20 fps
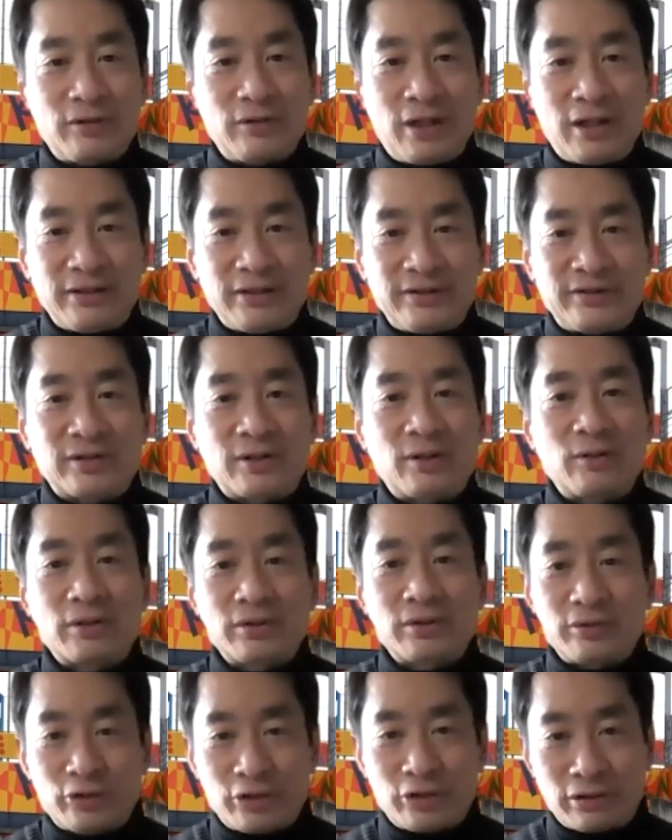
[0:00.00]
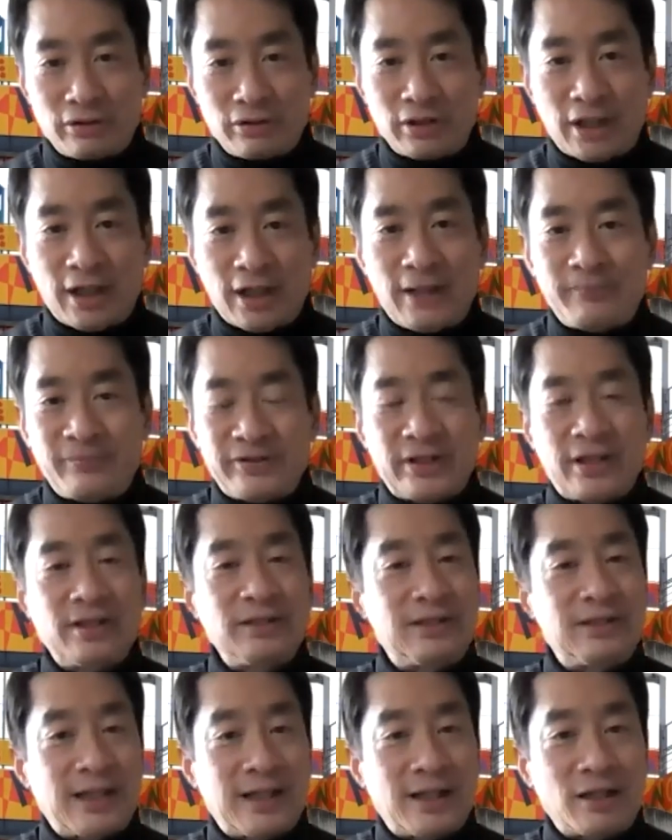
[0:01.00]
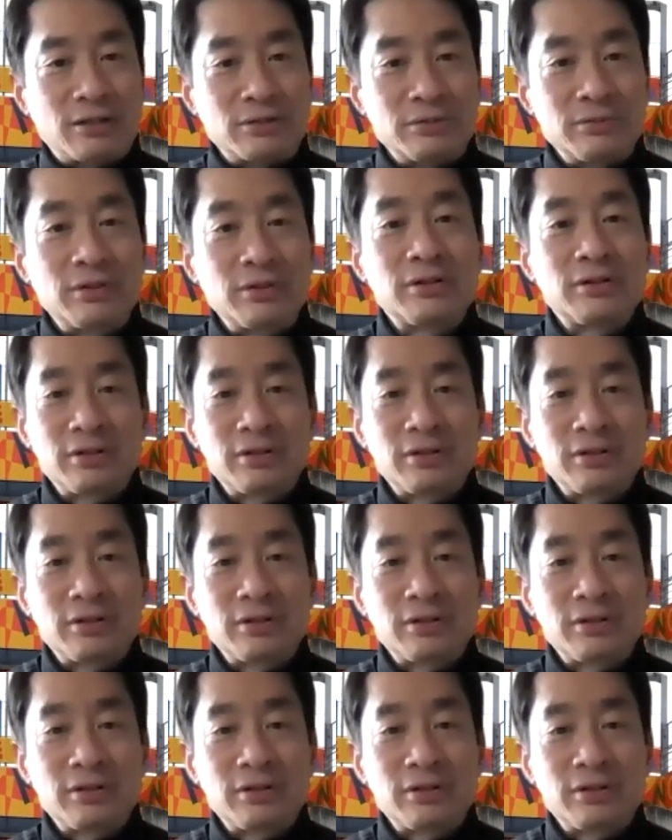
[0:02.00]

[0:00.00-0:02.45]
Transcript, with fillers: has turned upside down